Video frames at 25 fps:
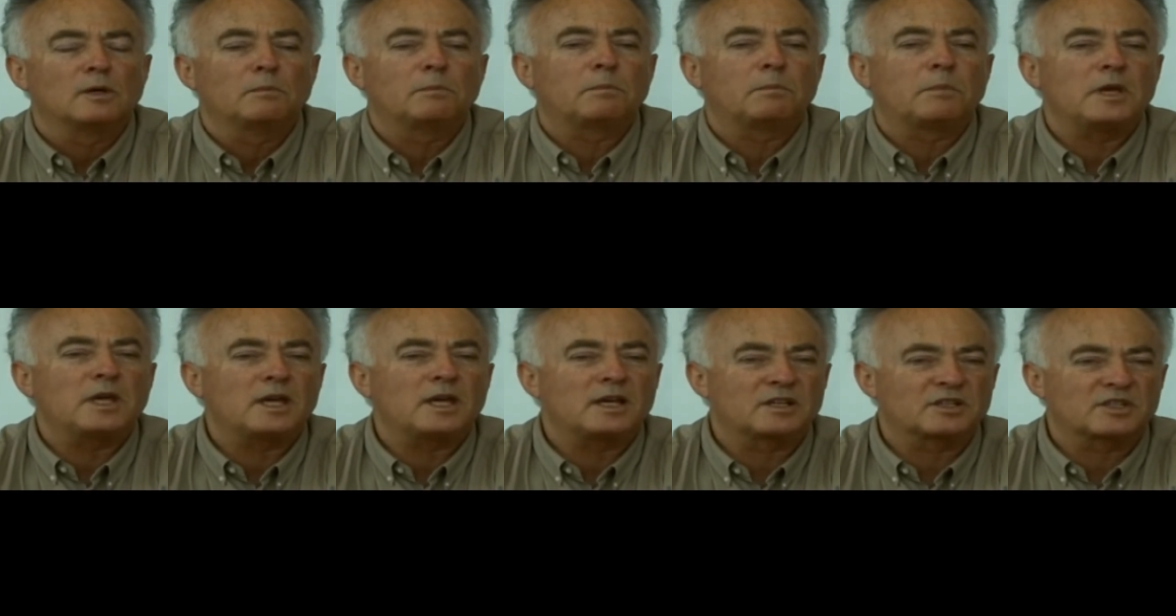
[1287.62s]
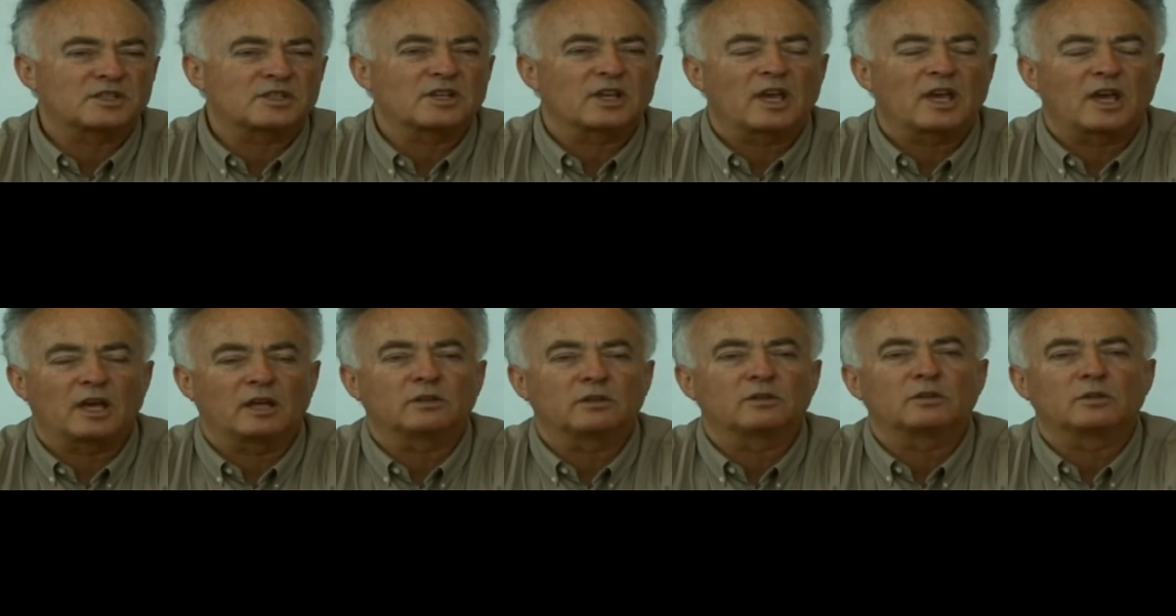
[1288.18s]
peaks
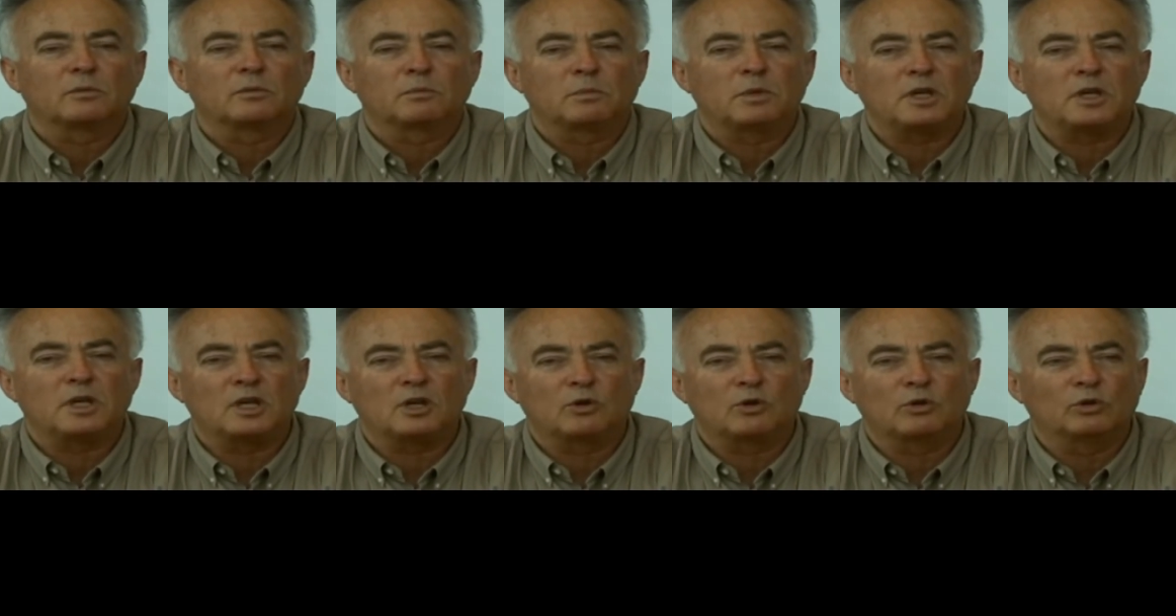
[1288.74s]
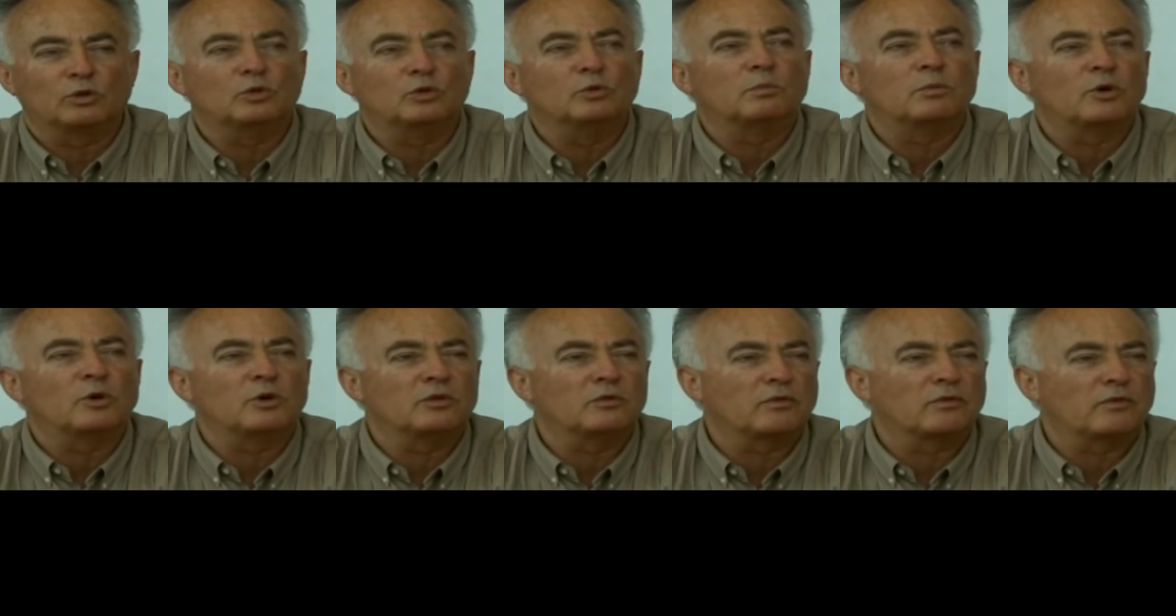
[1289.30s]
at p equal to
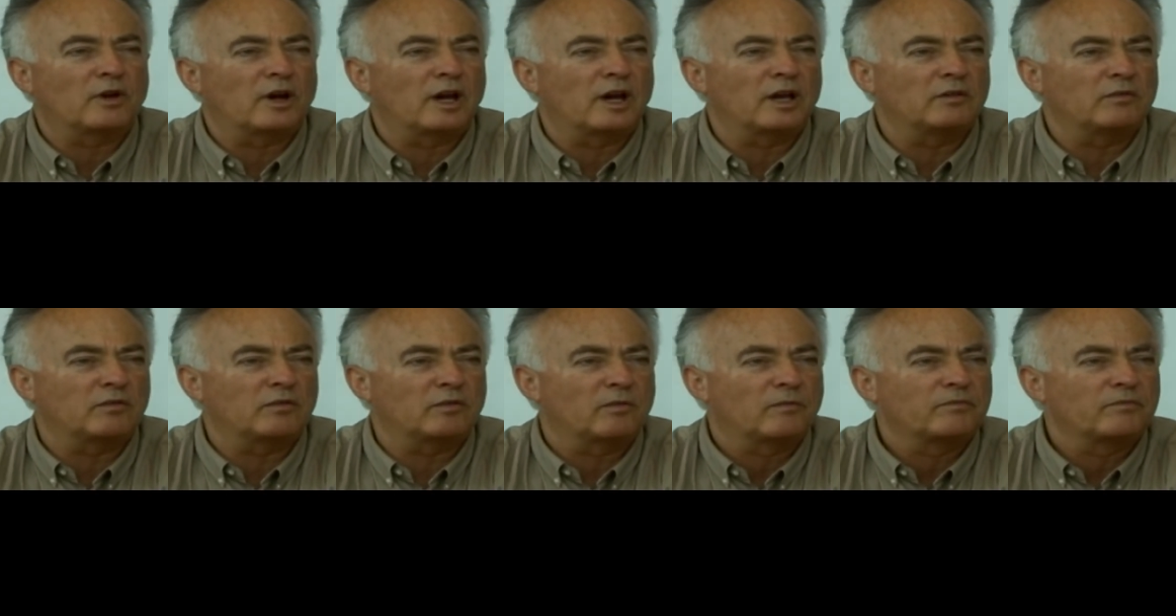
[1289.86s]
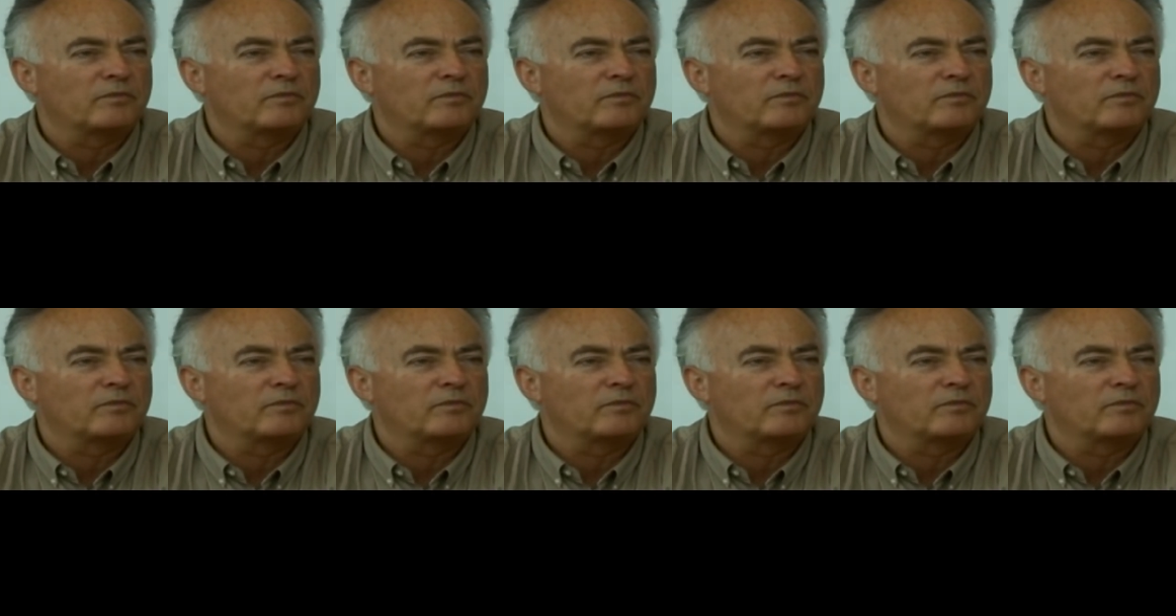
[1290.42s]
0.5.